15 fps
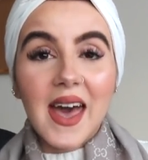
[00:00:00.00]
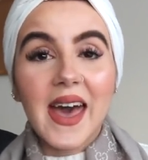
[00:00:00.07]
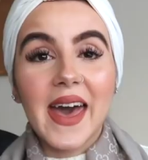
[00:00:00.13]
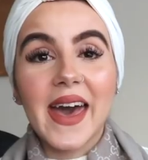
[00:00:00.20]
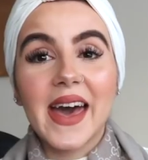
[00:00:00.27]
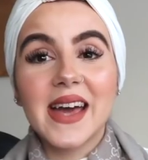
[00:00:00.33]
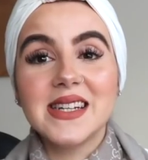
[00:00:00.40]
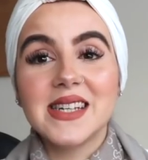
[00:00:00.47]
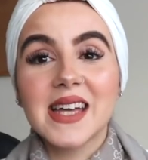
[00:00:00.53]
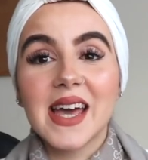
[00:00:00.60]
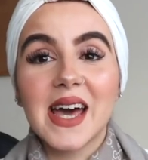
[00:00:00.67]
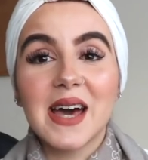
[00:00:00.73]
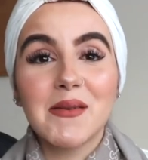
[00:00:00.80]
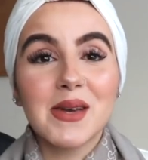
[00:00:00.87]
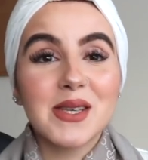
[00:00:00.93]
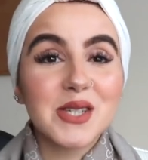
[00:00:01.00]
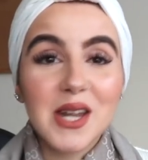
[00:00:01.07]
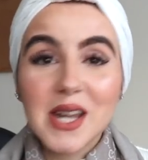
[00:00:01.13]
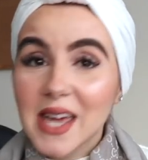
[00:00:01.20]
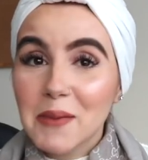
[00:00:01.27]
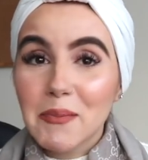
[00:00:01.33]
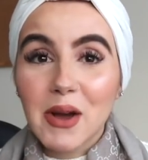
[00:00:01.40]
and it's
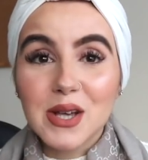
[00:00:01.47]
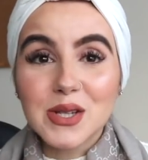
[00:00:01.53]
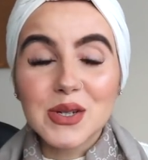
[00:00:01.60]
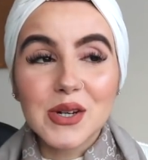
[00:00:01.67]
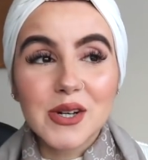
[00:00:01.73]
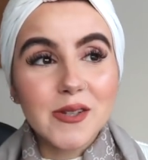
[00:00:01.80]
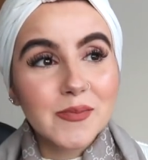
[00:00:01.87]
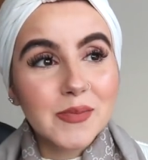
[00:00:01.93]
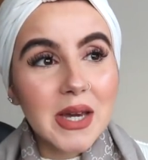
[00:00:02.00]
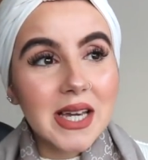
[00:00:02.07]
gonna get personal.